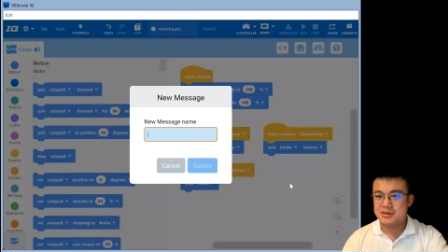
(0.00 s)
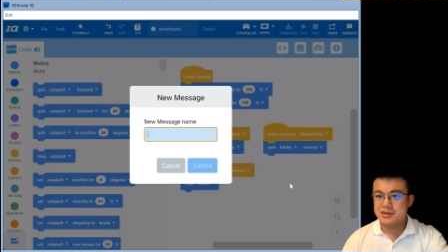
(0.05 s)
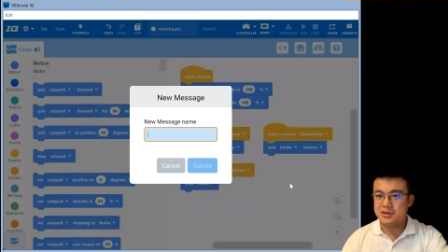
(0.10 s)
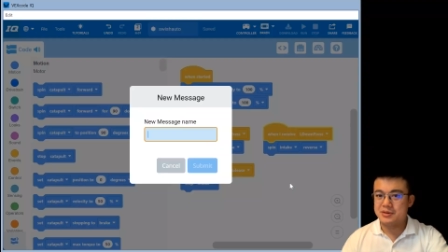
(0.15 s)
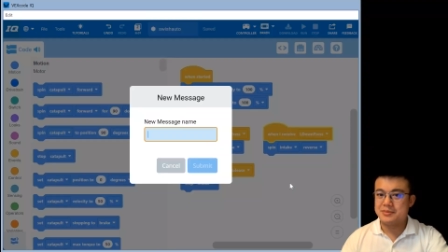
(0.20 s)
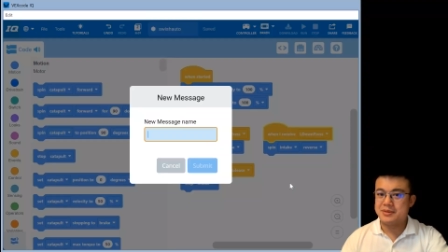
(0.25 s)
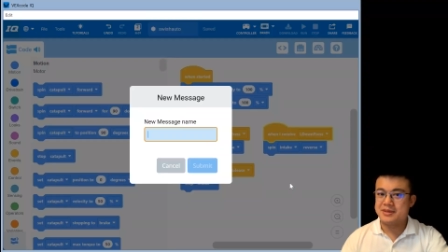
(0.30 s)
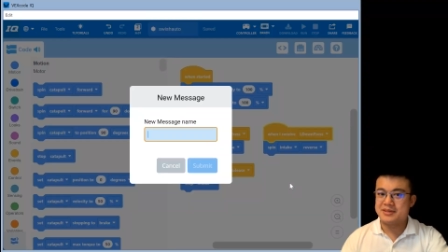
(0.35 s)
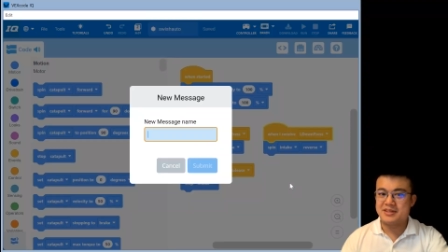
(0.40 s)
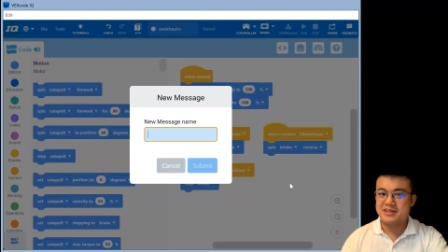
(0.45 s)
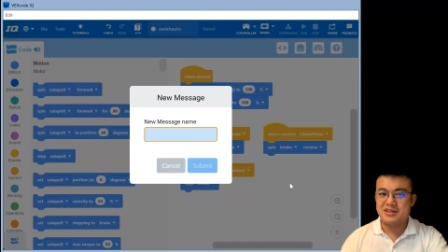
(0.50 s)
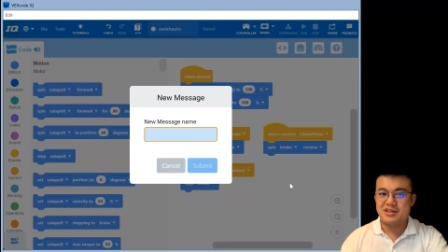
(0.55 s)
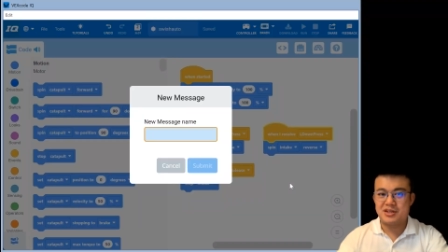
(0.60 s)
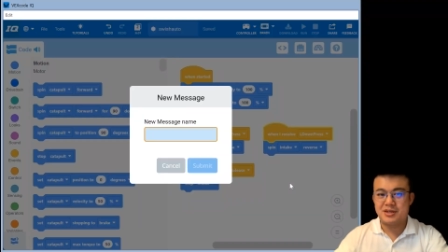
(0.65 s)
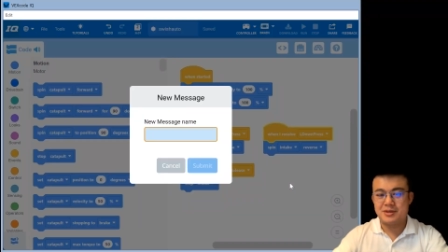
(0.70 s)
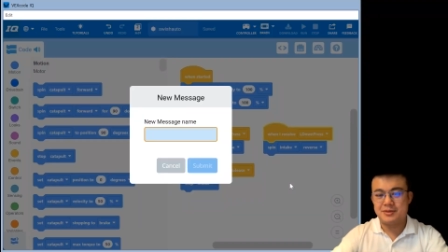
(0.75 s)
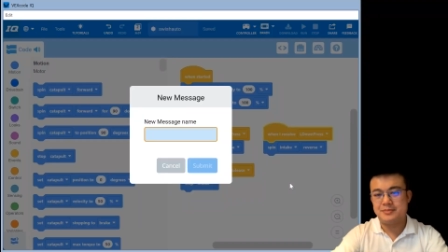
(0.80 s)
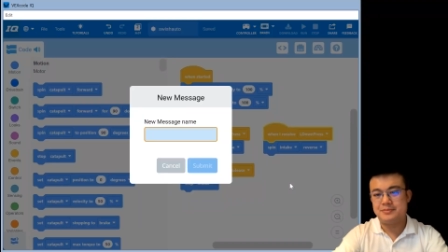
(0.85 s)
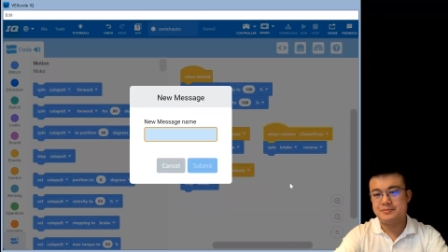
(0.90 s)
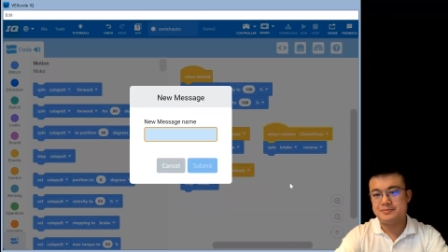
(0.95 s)
new
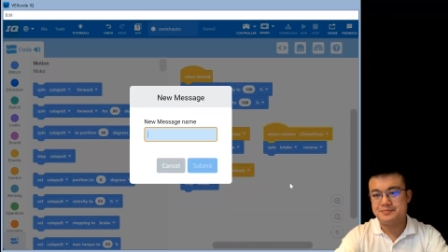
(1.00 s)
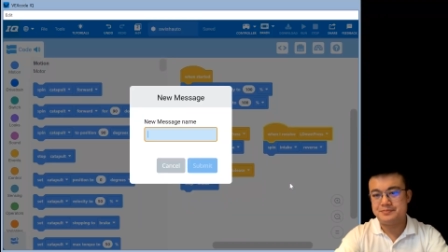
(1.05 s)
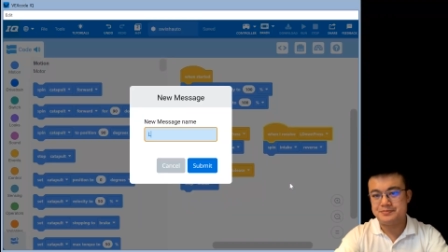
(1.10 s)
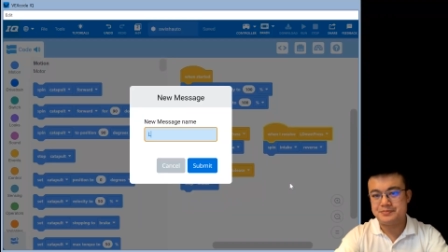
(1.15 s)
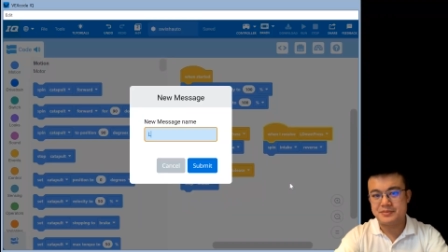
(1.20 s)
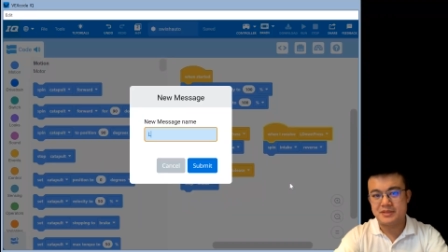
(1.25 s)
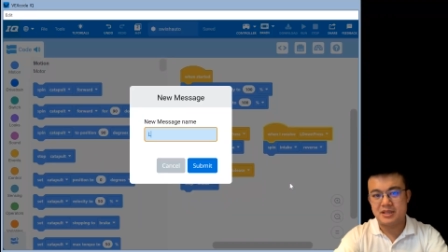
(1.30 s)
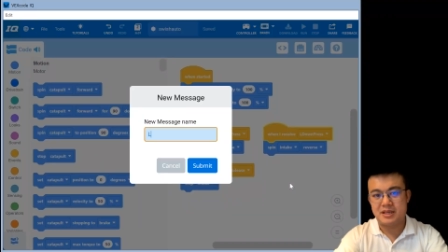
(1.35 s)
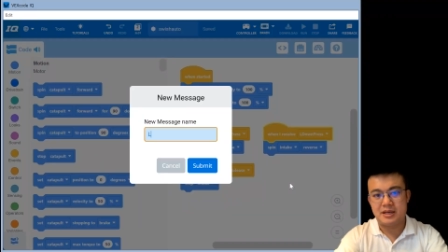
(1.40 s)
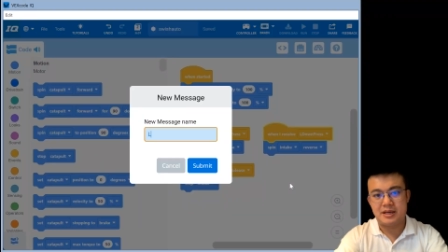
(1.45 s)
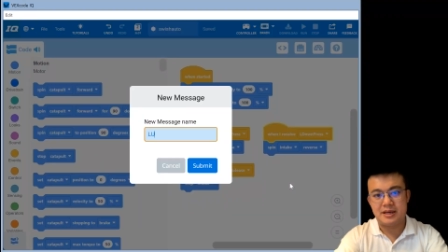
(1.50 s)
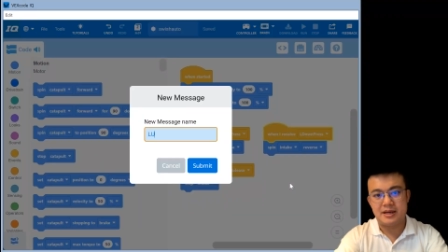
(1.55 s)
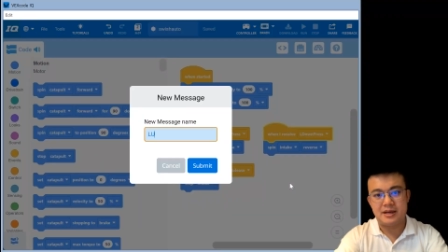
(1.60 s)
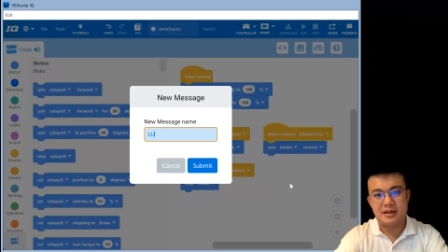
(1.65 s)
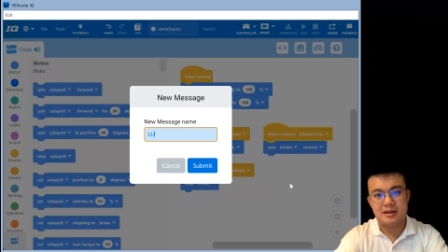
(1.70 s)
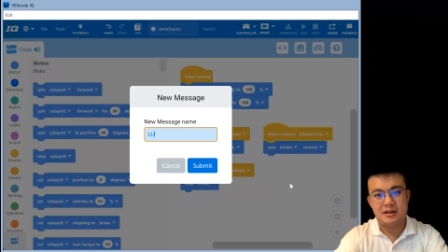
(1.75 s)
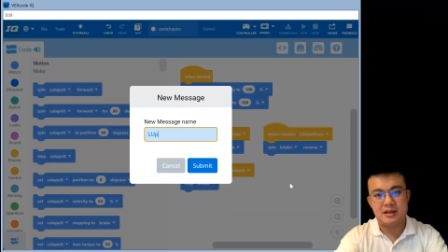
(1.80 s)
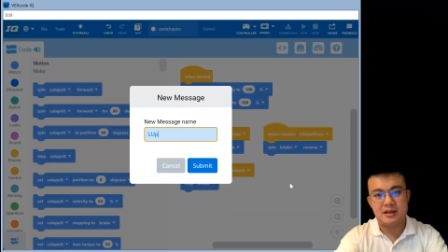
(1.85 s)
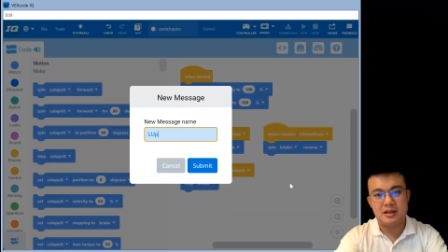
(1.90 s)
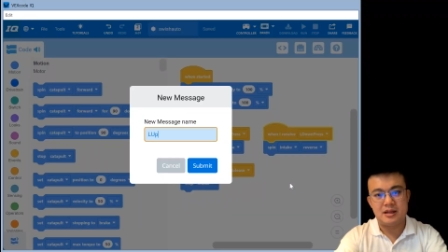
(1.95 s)
message,
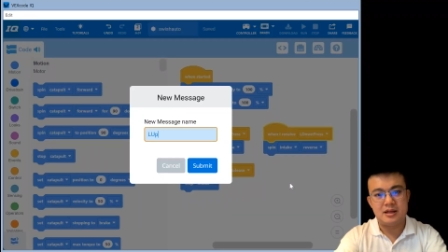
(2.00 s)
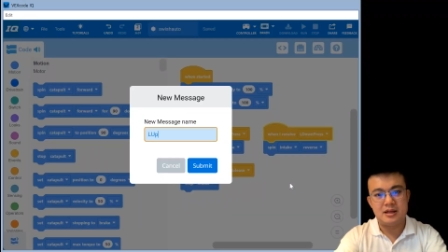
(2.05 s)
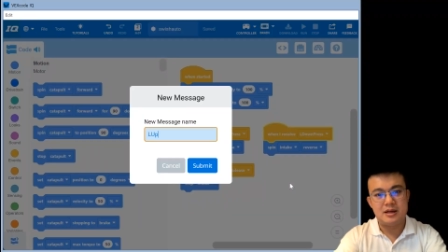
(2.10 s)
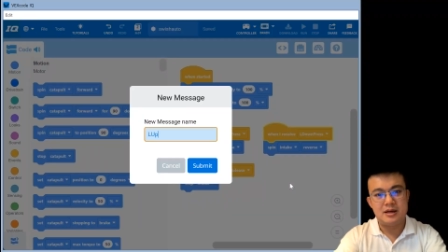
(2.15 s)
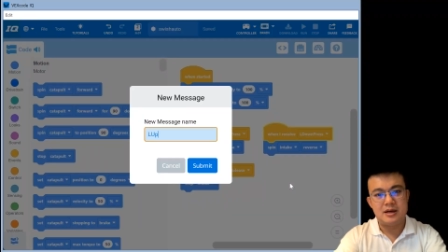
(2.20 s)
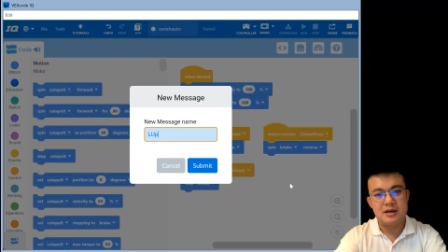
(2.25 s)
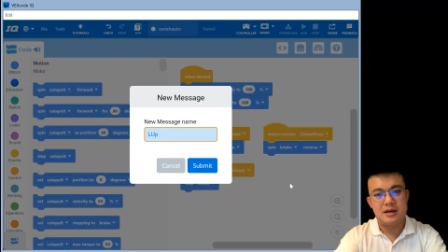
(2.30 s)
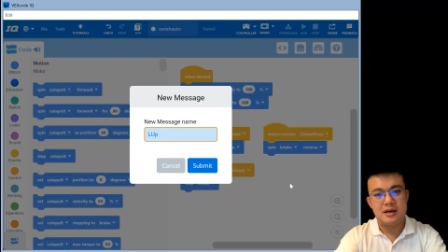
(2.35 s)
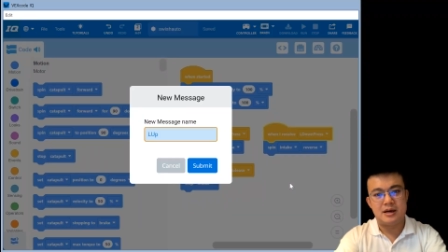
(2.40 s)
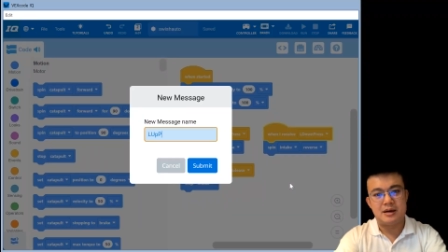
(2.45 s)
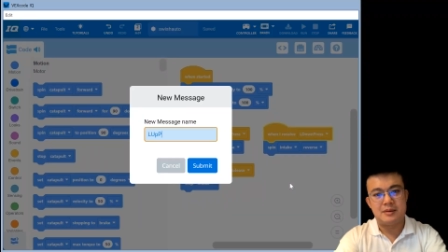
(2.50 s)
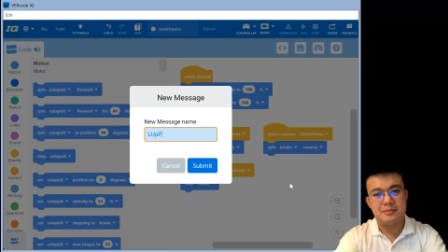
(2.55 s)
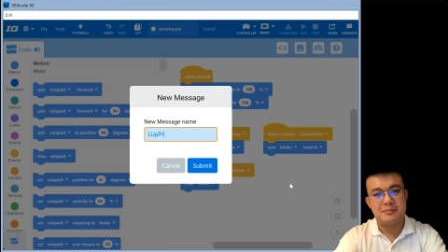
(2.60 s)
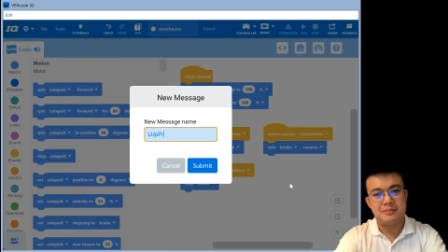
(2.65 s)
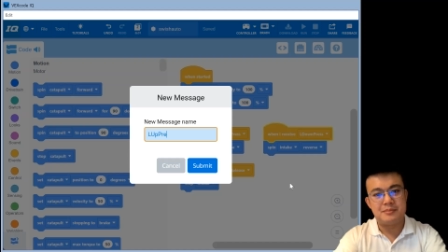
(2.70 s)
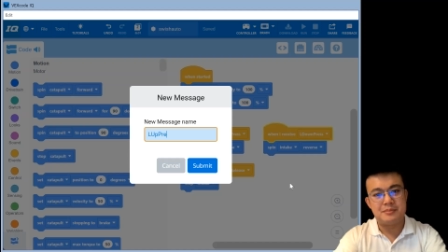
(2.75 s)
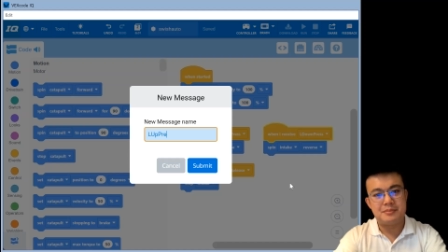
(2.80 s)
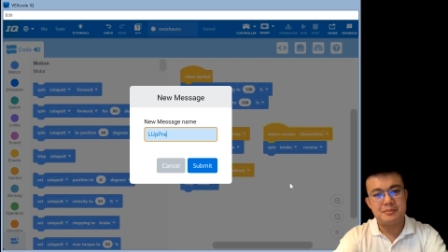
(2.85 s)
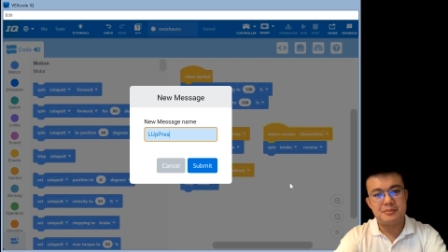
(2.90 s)
L up